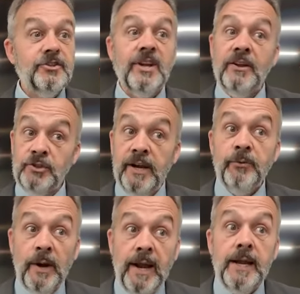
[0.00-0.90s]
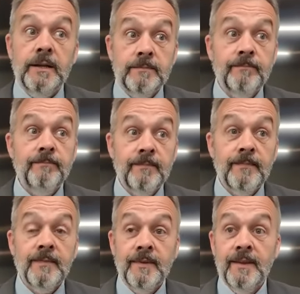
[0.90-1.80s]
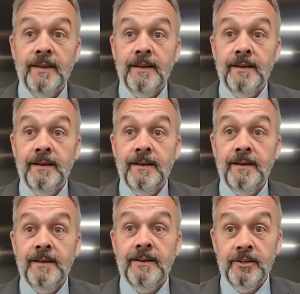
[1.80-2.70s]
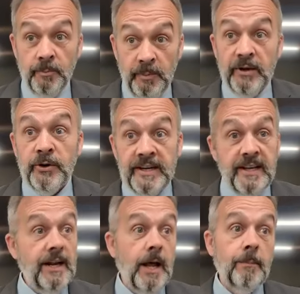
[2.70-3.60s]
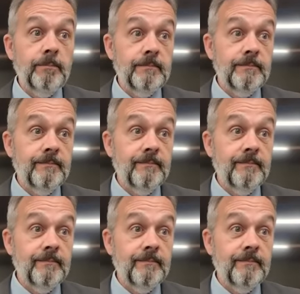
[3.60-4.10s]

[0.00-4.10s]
it sounds like rain. You better get up.